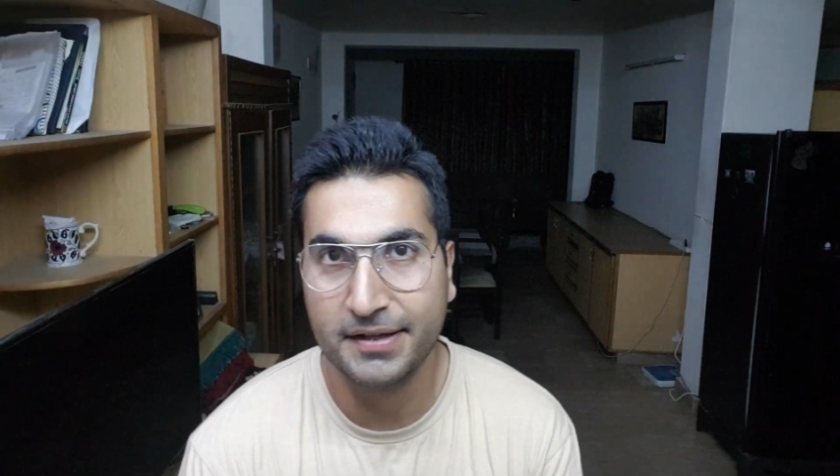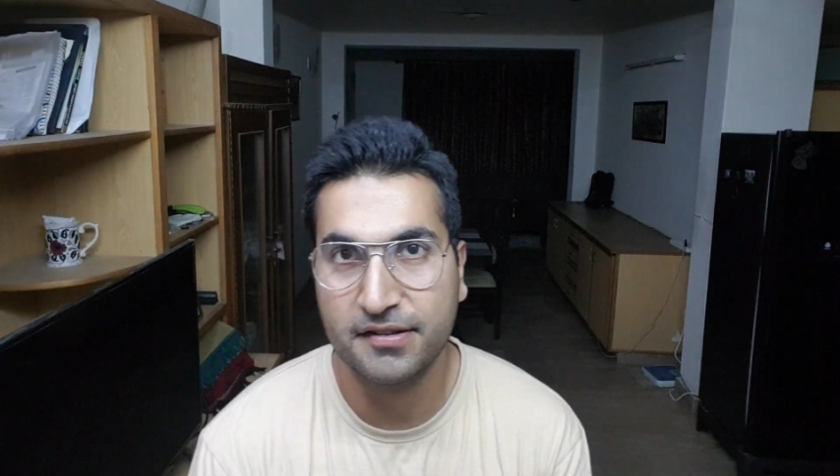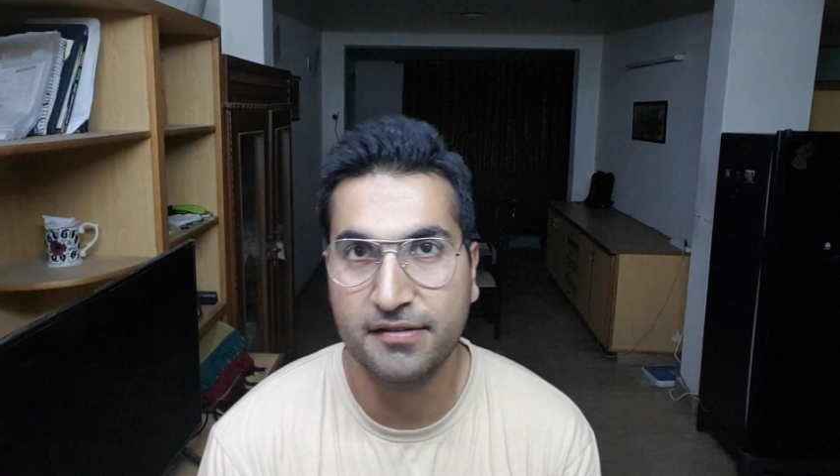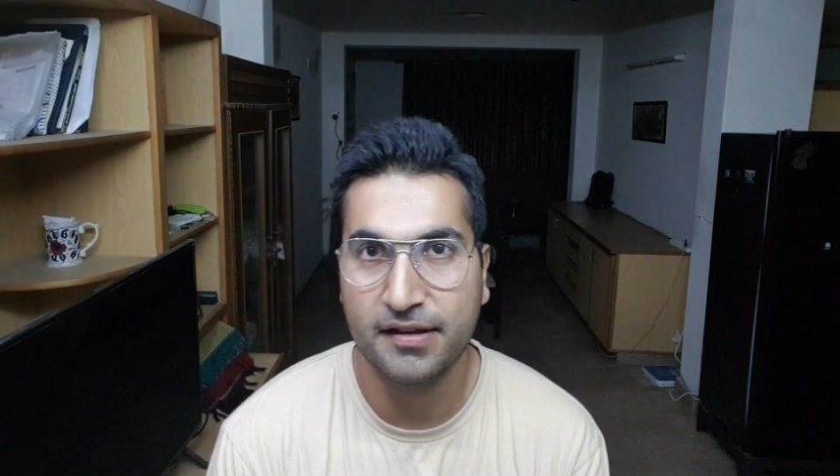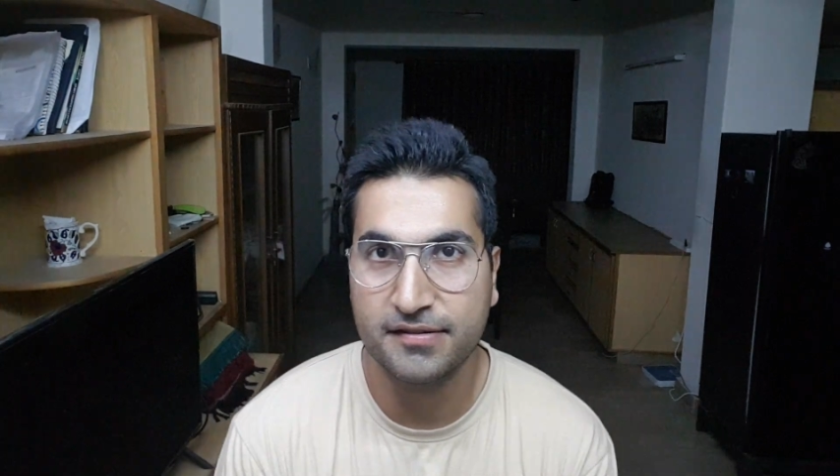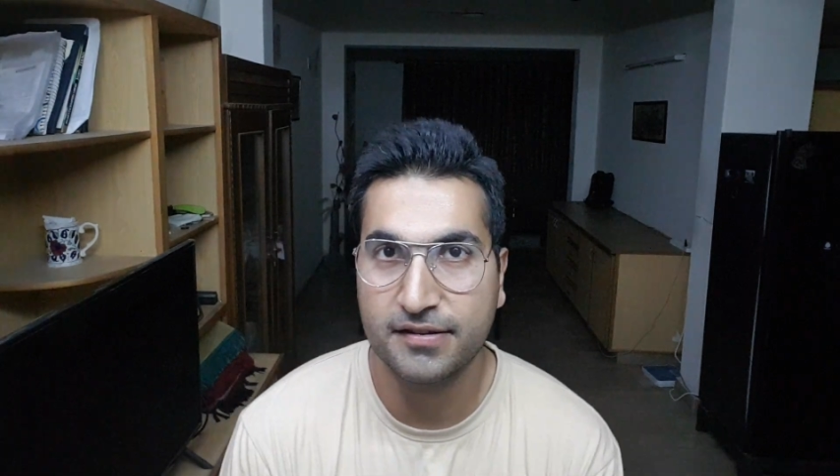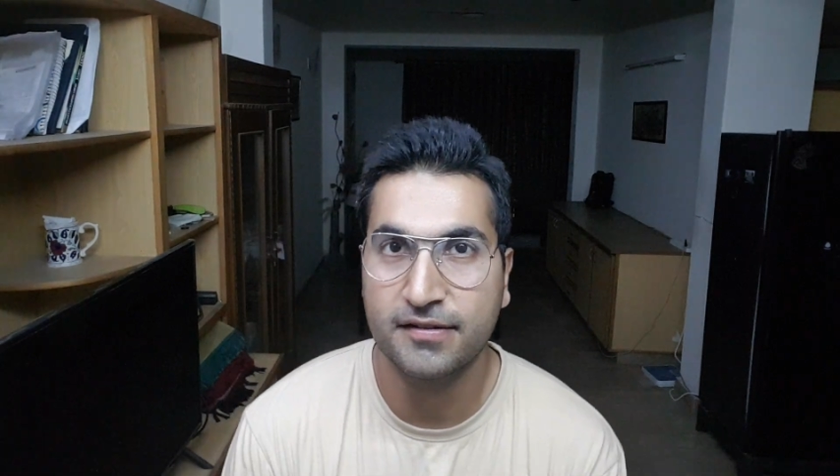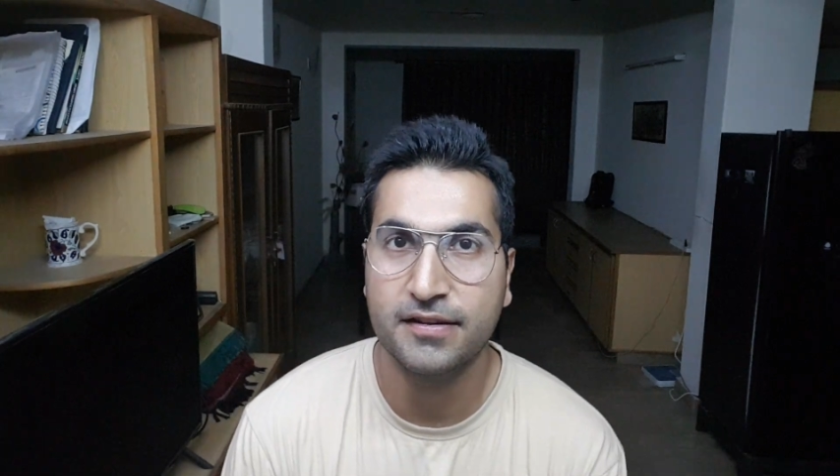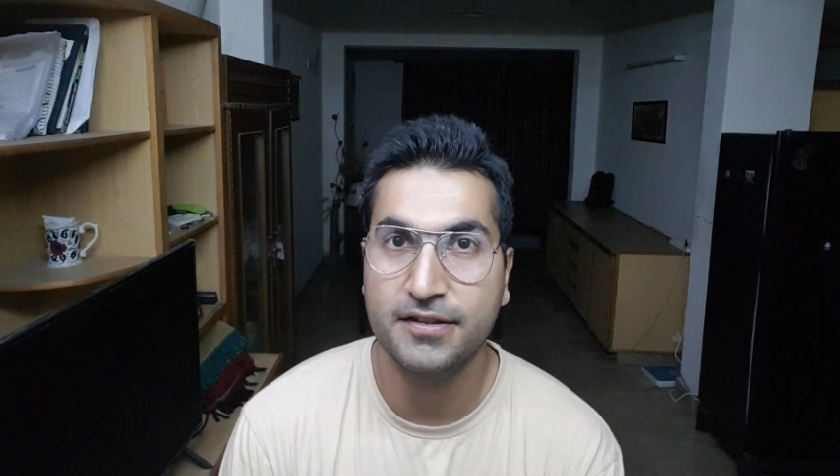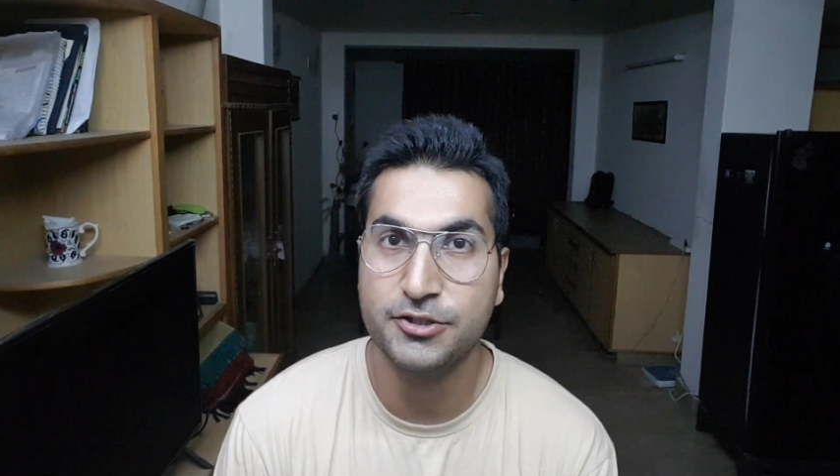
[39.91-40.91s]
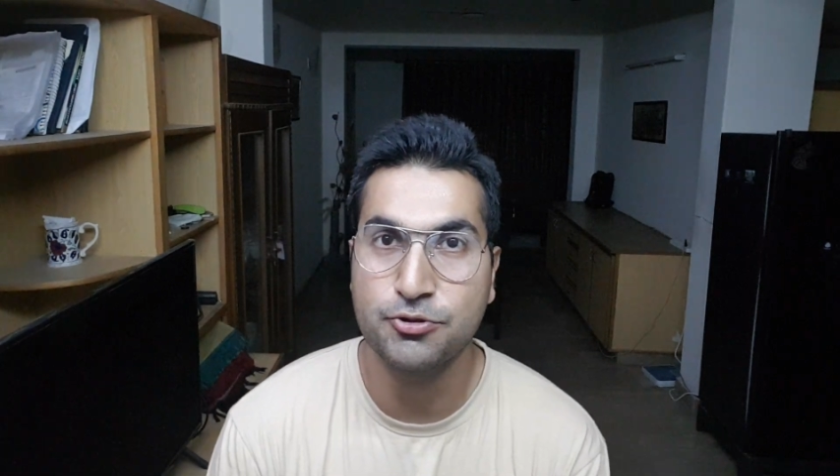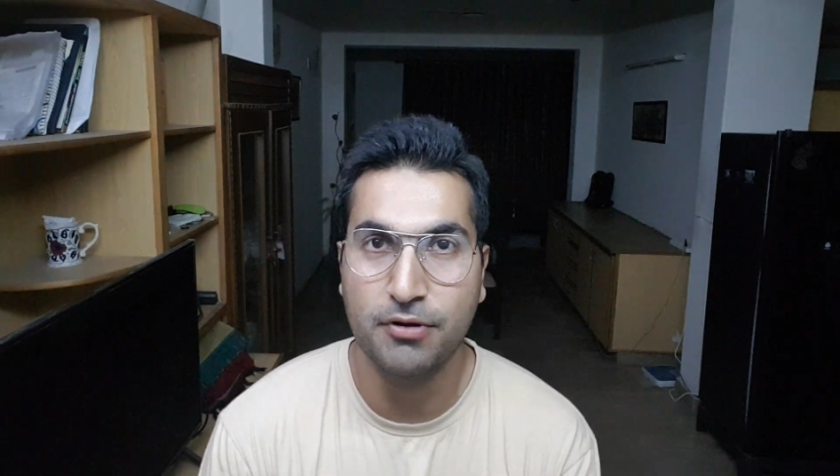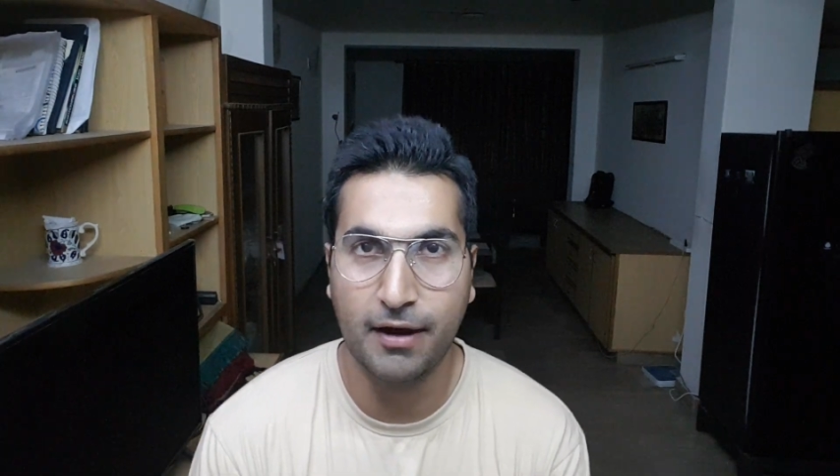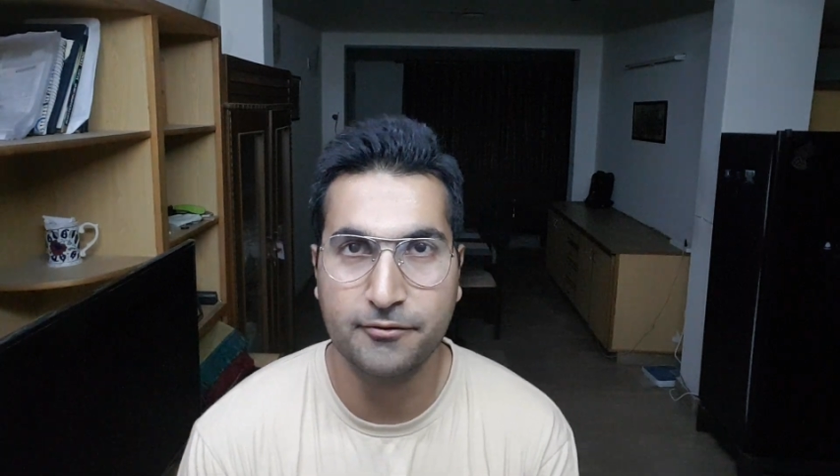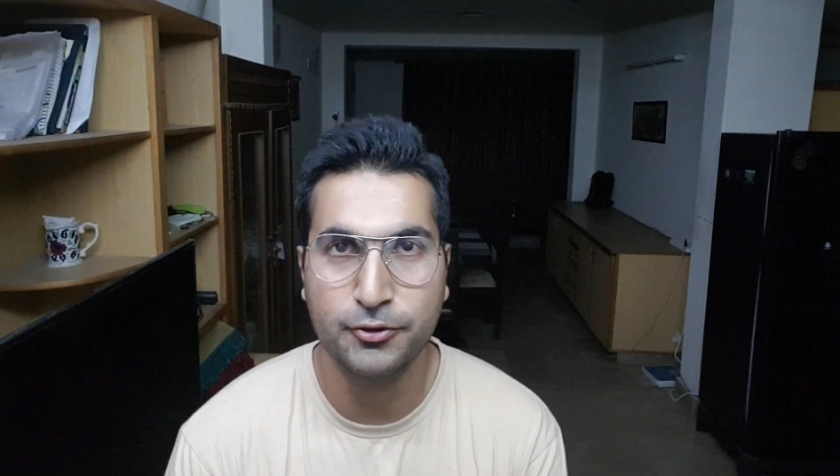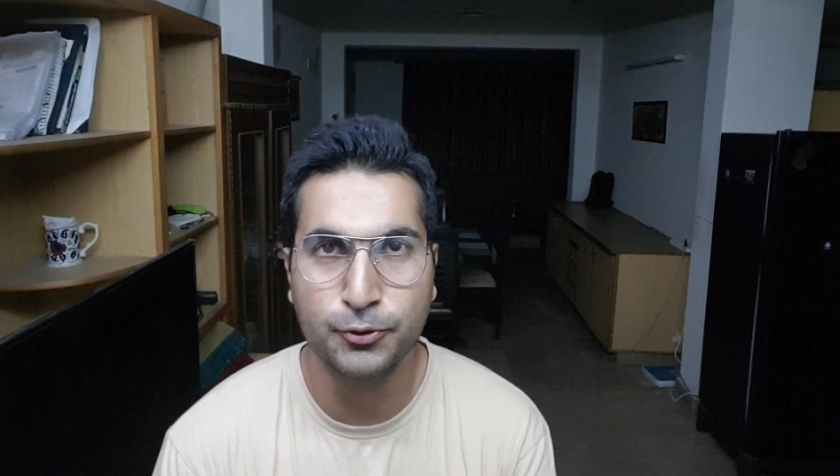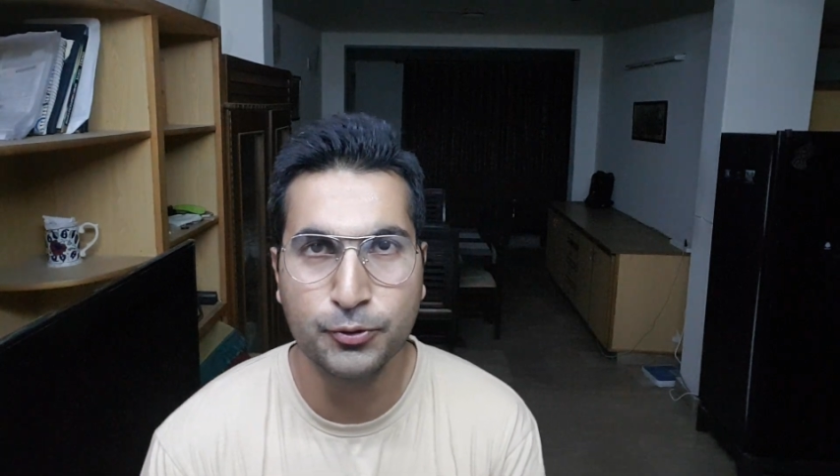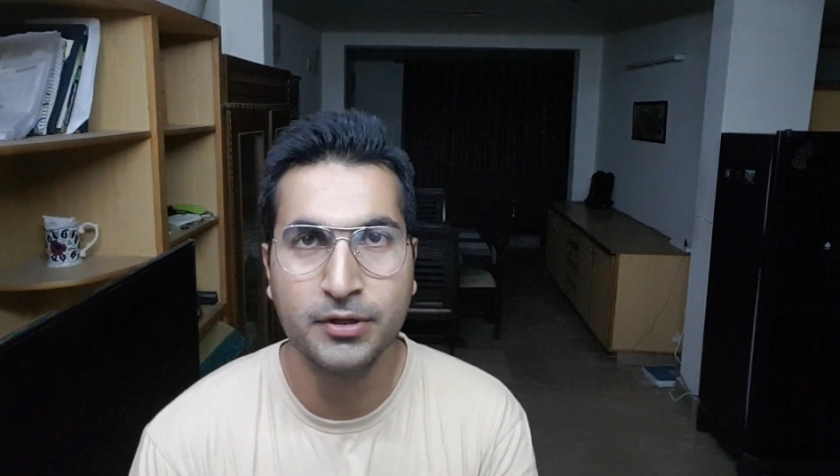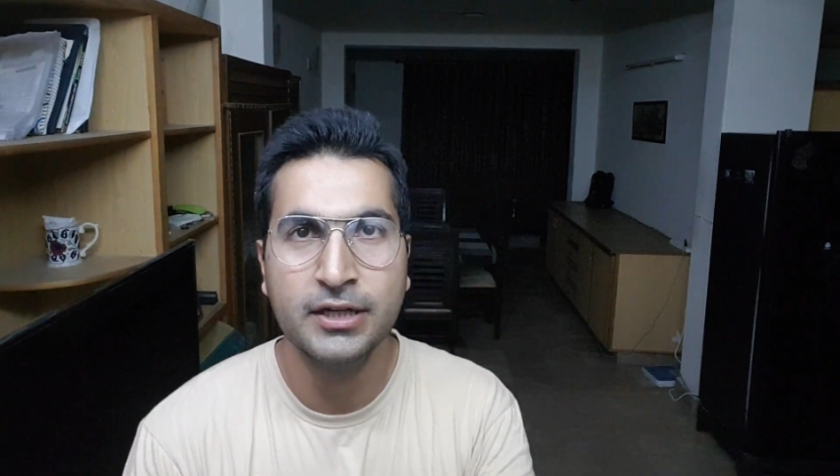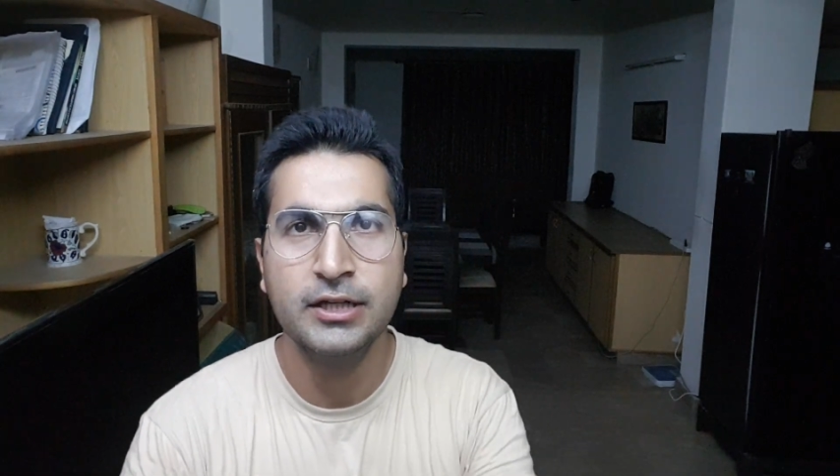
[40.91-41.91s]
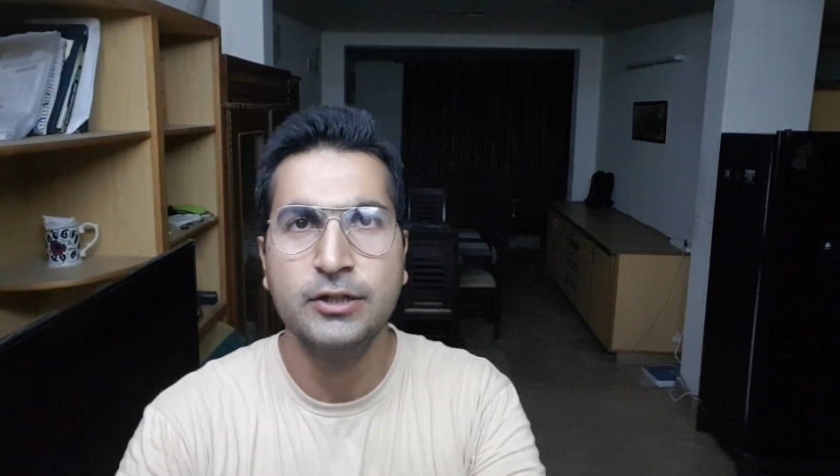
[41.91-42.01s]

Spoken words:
exercises that you have to do